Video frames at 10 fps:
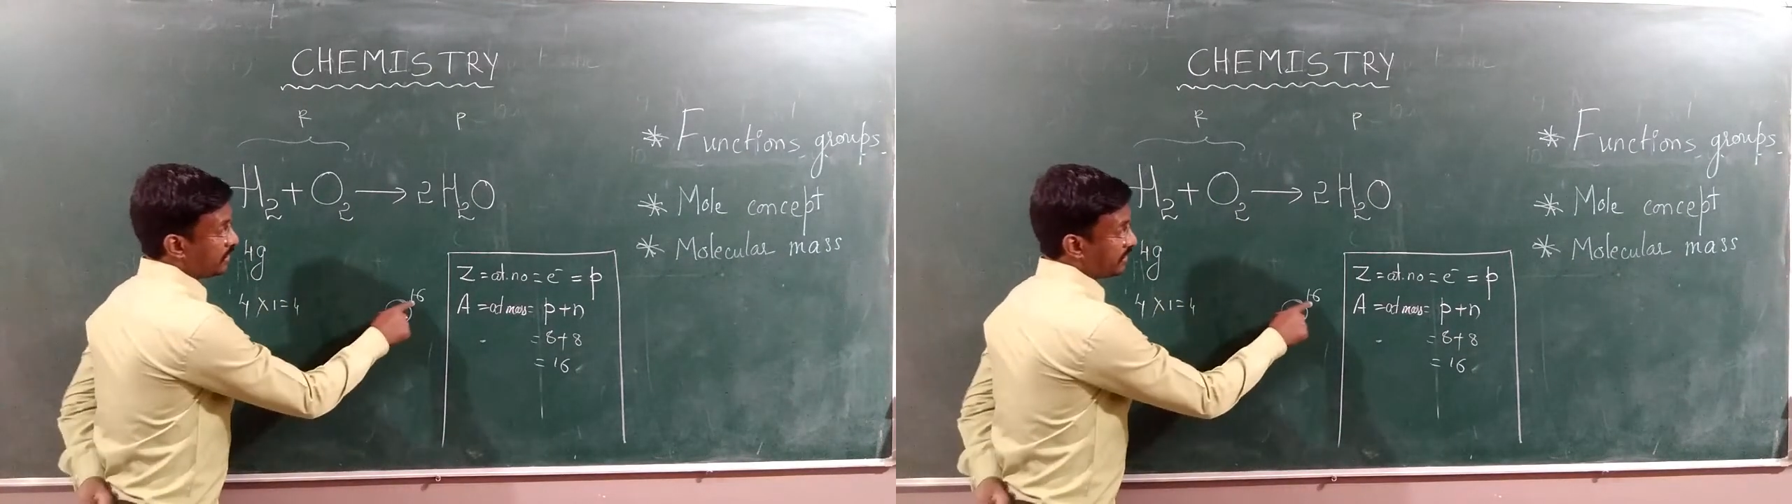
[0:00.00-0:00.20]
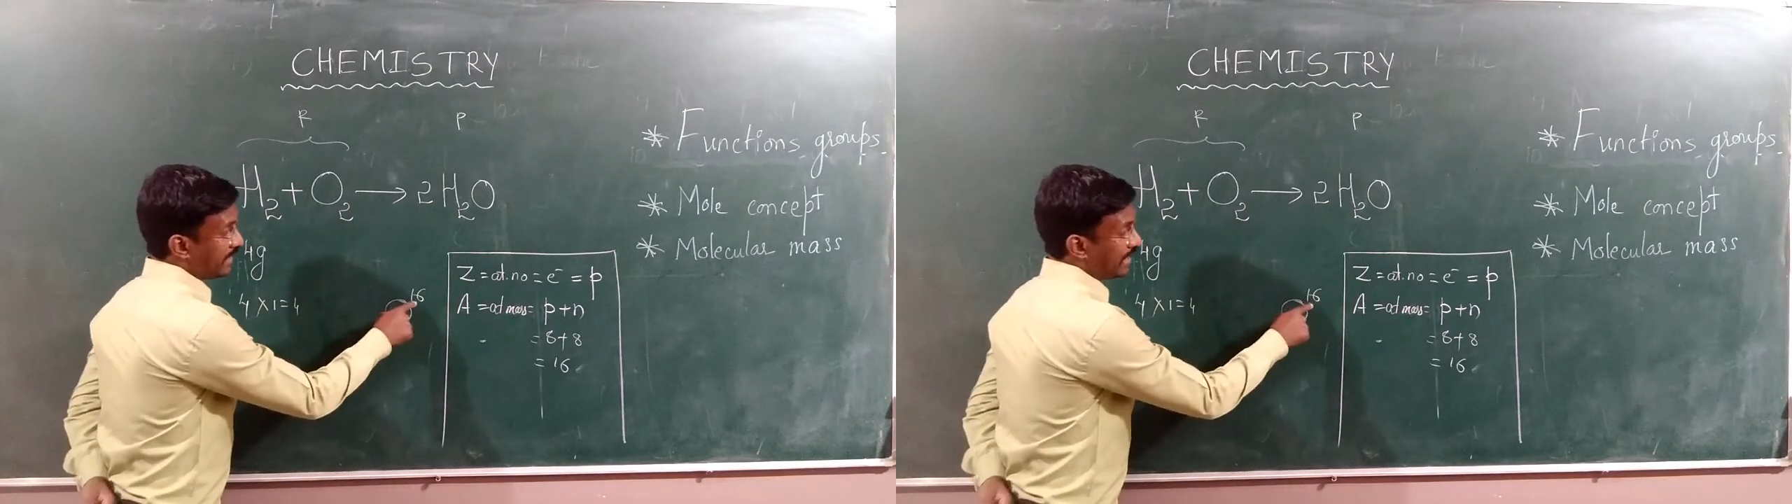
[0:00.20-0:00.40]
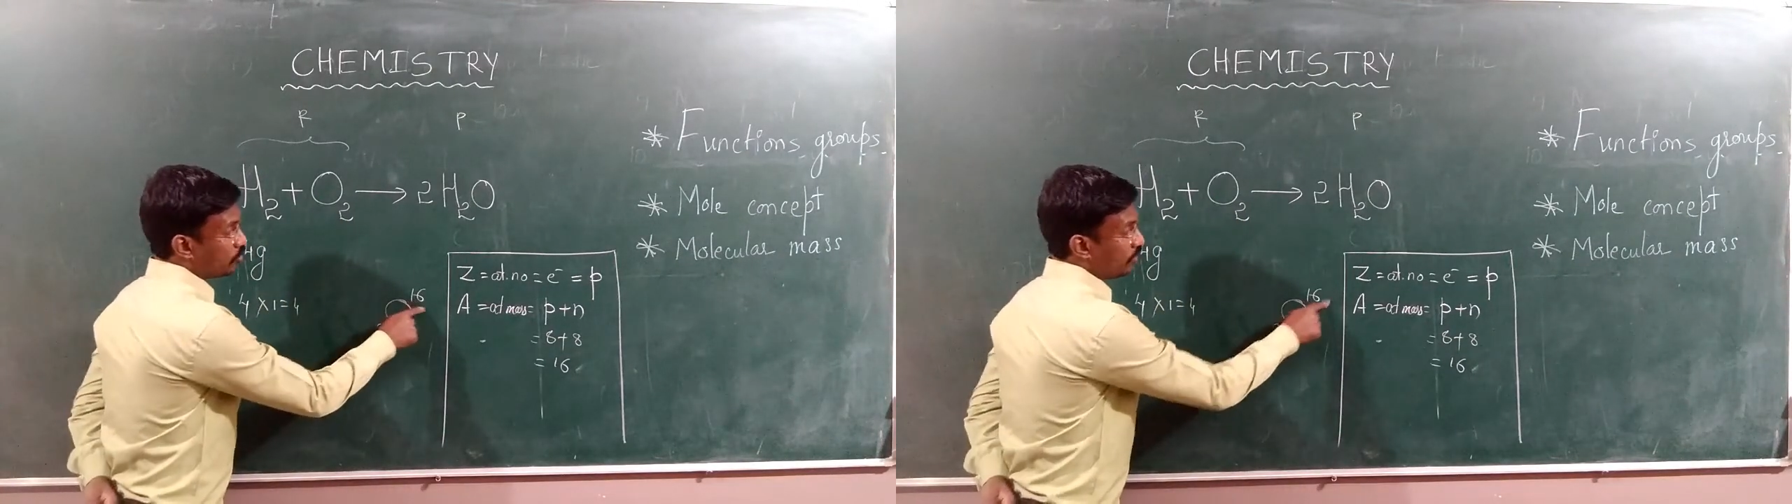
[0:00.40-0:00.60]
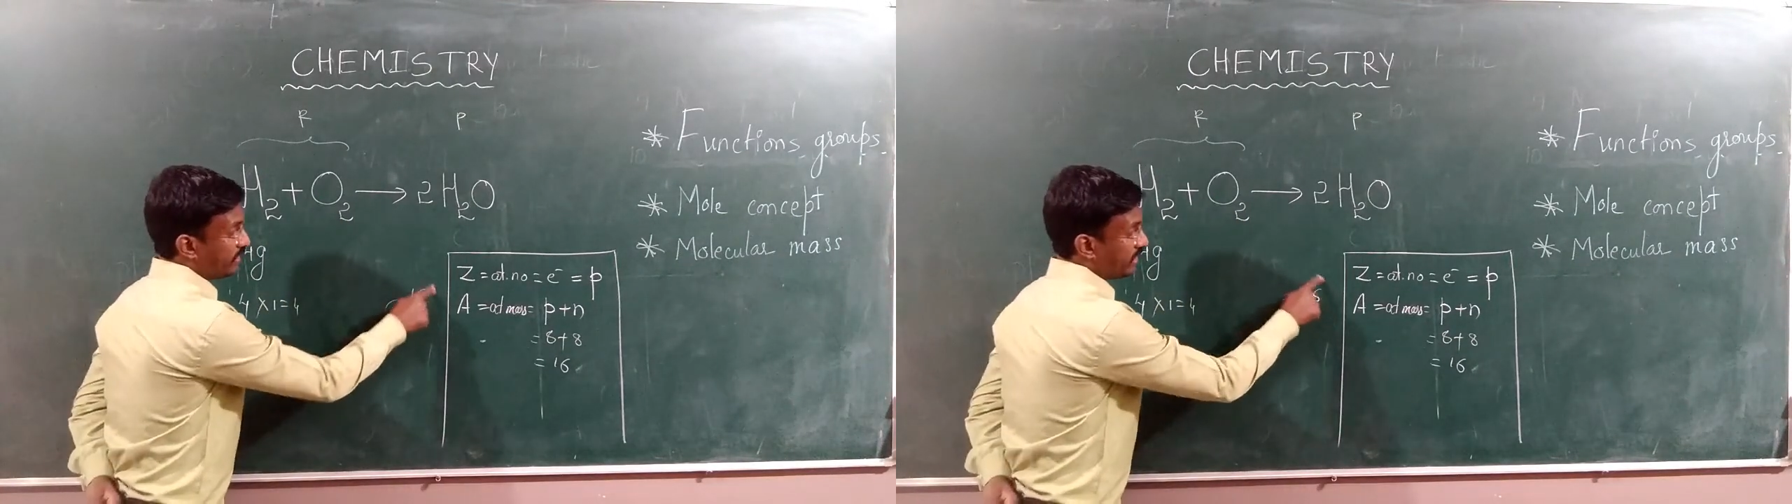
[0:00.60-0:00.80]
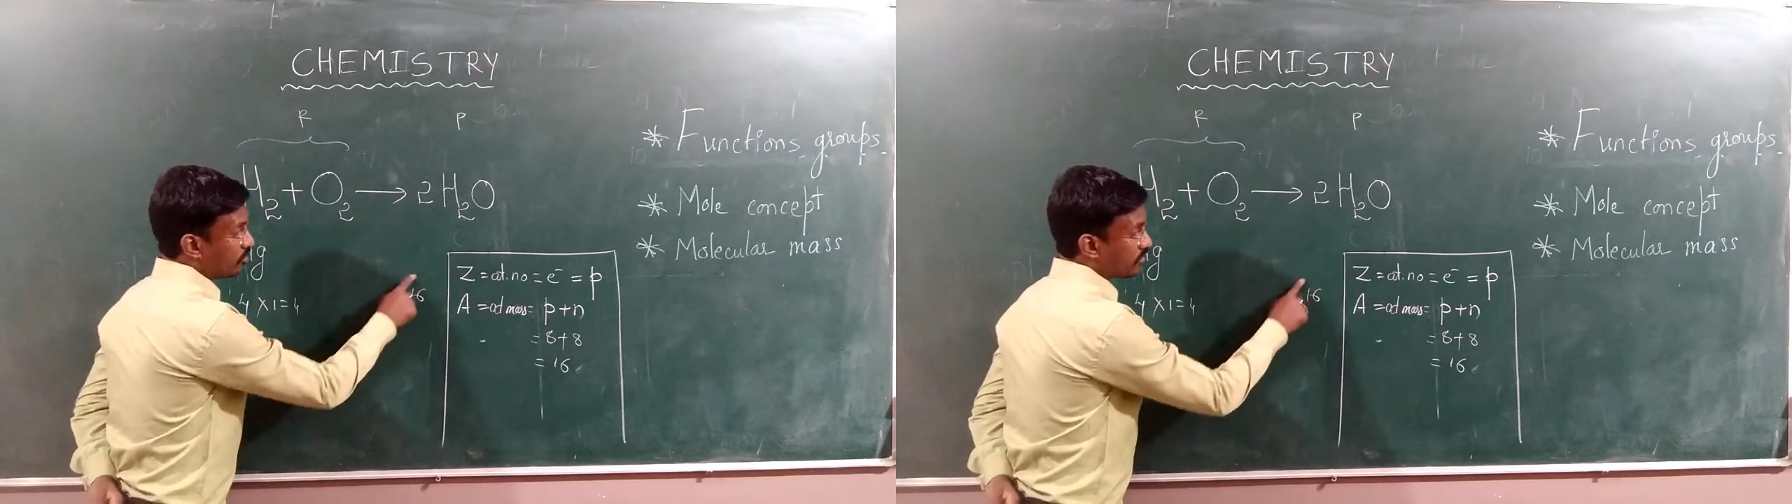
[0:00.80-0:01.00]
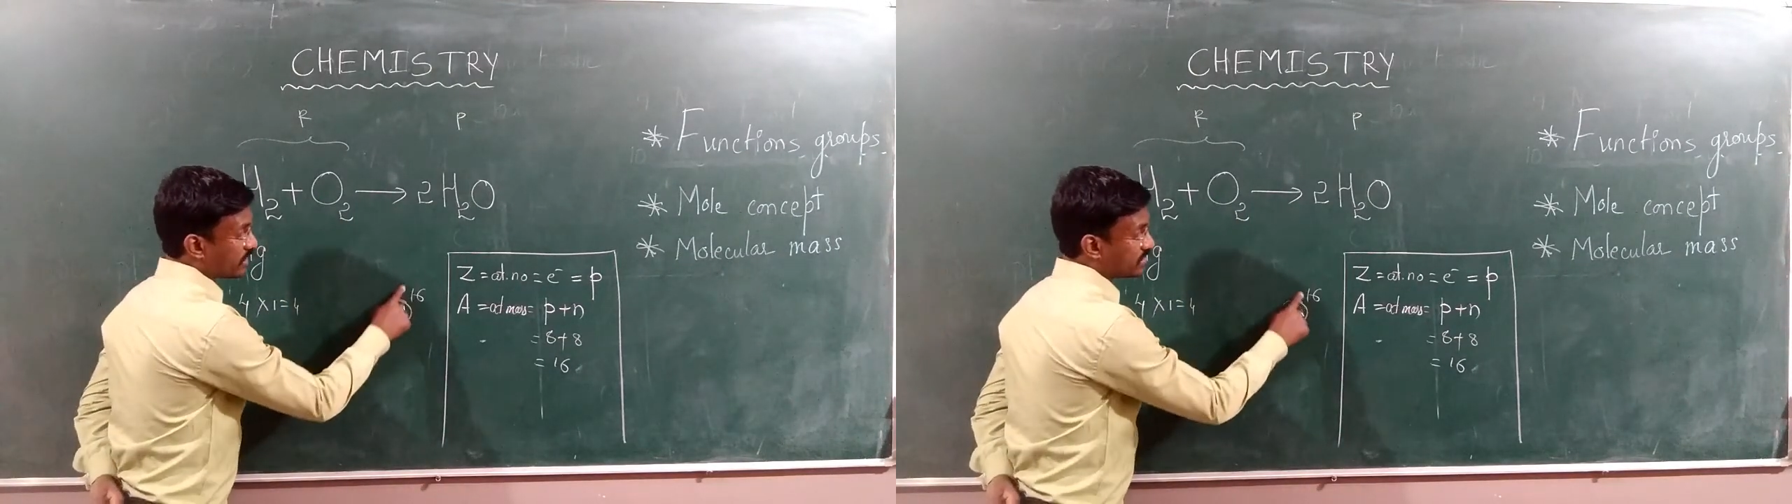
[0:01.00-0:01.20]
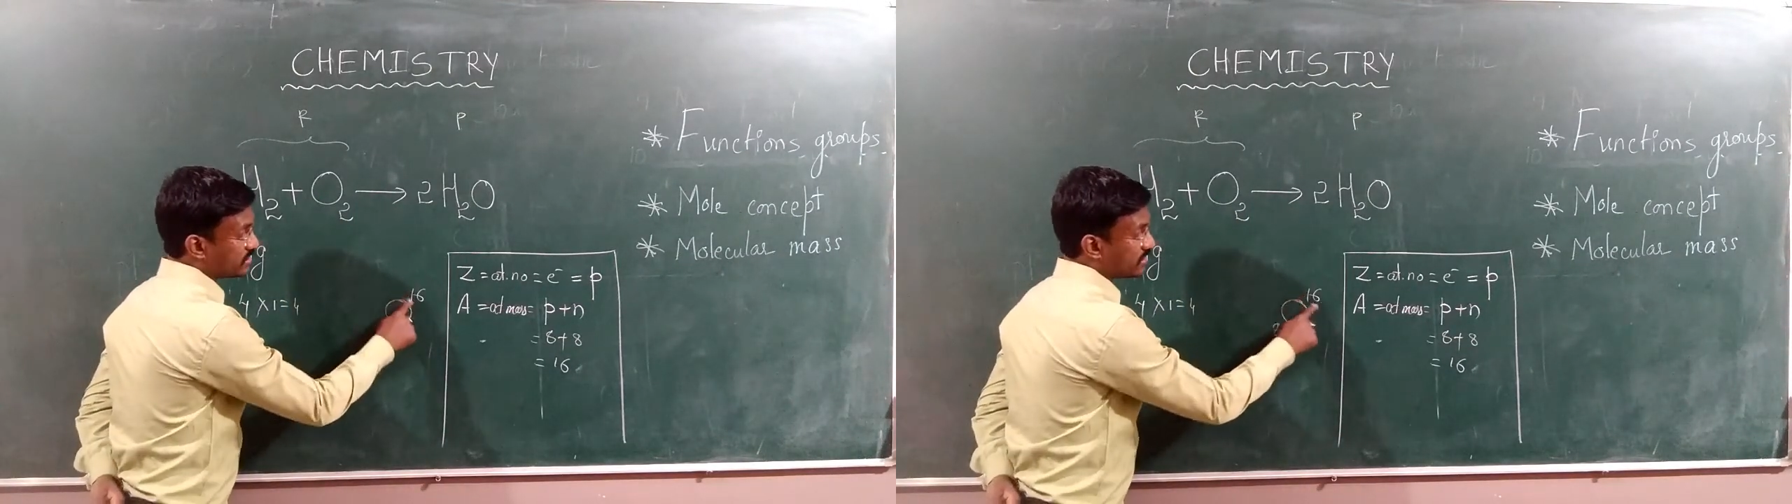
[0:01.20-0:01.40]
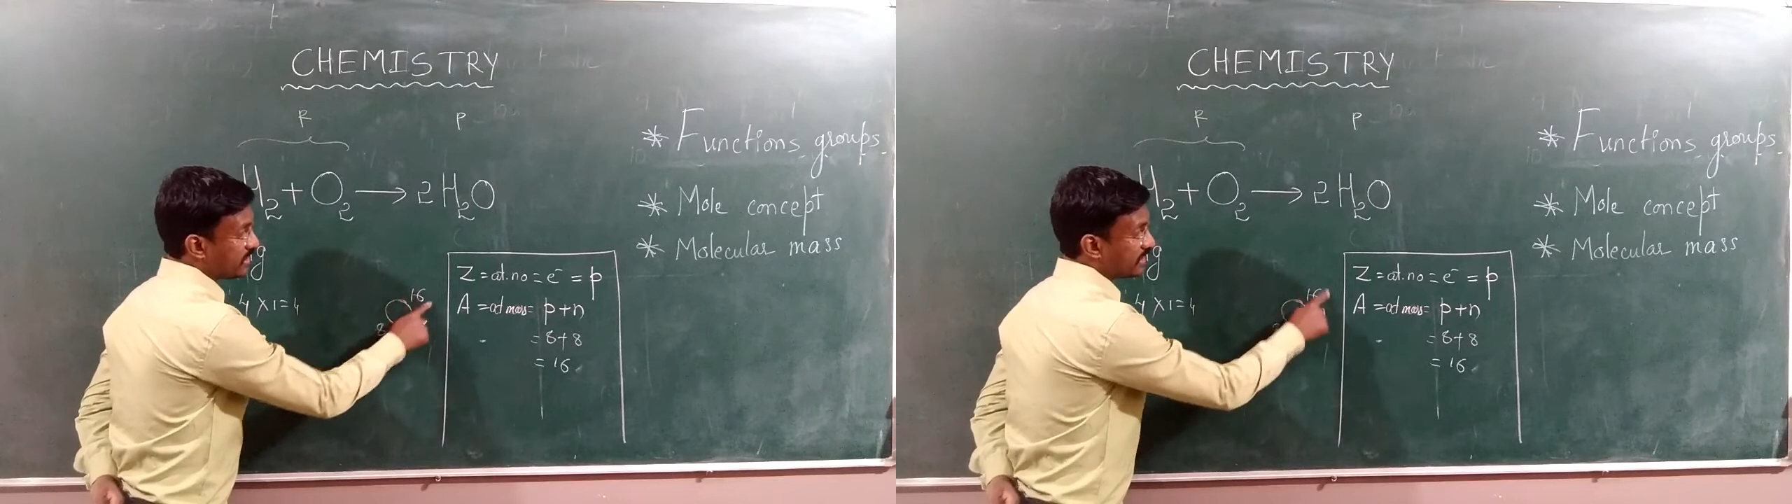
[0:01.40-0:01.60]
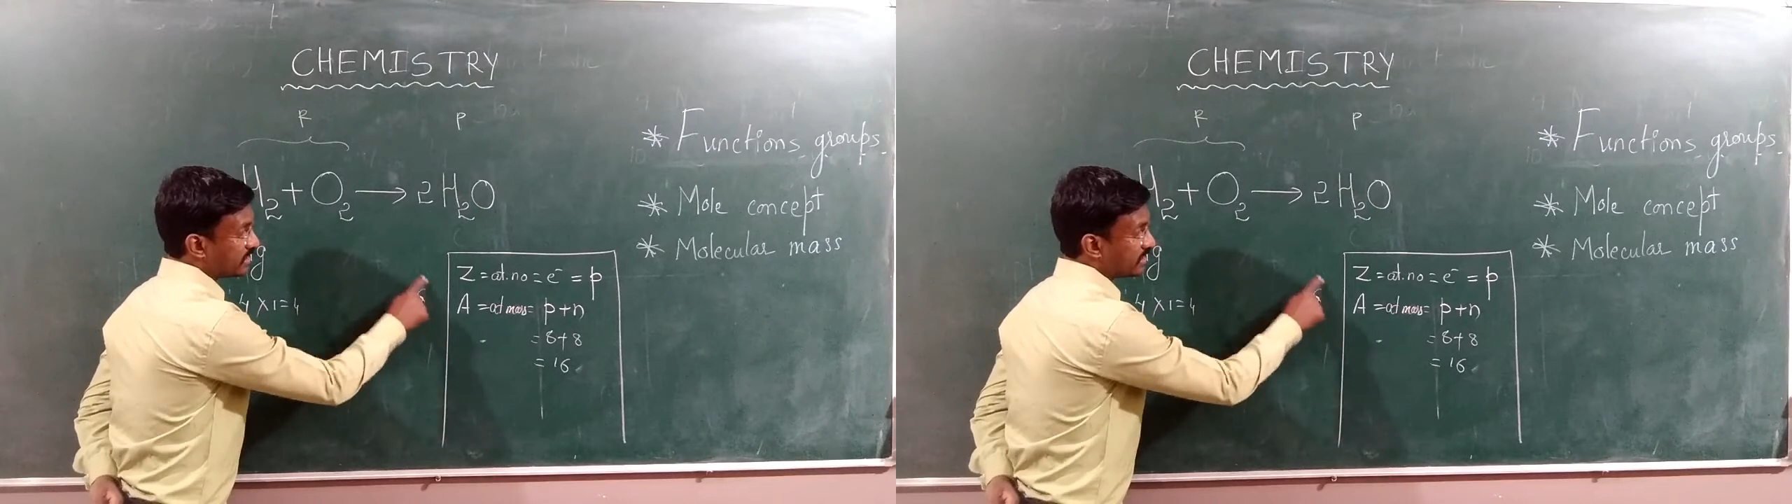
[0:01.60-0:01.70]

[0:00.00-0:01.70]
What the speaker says: calculating or considering